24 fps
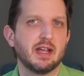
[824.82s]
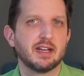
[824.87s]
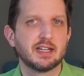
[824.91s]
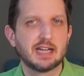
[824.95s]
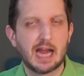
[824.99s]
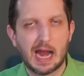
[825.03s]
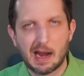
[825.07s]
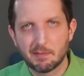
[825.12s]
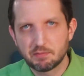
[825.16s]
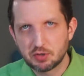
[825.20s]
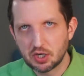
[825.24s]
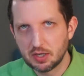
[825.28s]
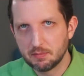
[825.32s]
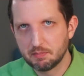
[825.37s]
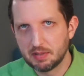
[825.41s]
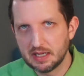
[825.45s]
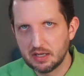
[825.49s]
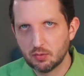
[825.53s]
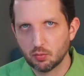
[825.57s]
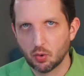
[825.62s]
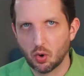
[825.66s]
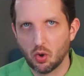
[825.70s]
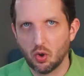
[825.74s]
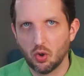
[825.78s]
capturing
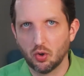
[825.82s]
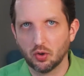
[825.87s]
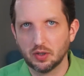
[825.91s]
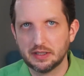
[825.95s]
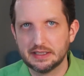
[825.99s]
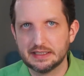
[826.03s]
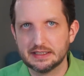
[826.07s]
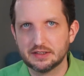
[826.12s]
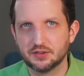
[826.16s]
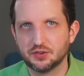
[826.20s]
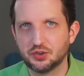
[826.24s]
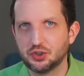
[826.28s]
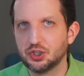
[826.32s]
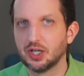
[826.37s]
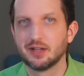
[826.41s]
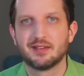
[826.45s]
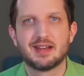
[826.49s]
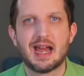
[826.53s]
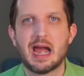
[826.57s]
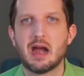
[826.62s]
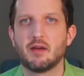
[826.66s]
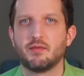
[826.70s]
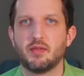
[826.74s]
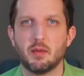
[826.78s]
B-roll is just
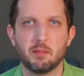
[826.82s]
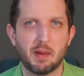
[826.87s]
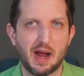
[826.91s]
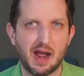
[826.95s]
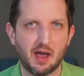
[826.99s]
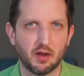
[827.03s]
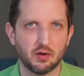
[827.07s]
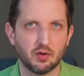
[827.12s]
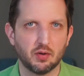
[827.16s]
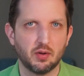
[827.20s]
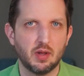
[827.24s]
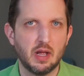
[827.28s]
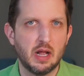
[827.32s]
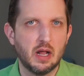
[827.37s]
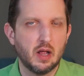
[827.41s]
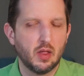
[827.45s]
half the battle.